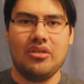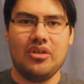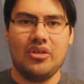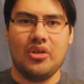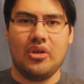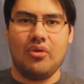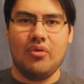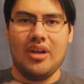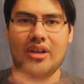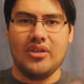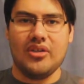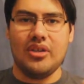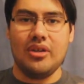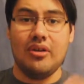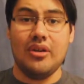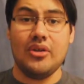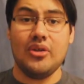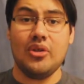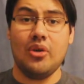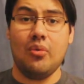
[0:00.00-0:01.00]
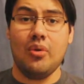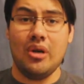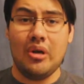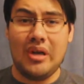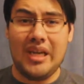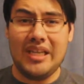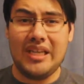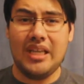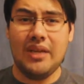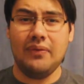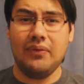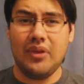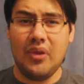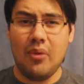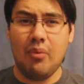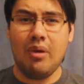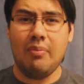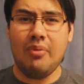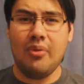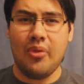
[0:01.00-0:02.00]
It's a great series. So what do I give
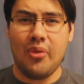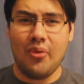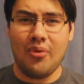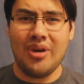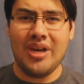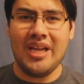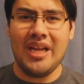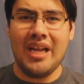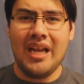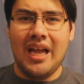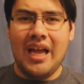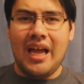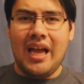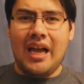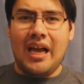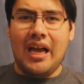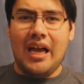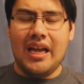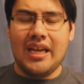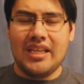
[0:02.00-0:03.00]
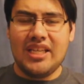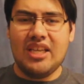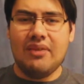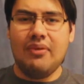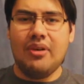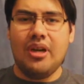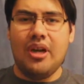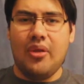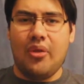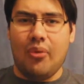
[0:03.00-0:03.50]
Lethal Weapon 3? I give it a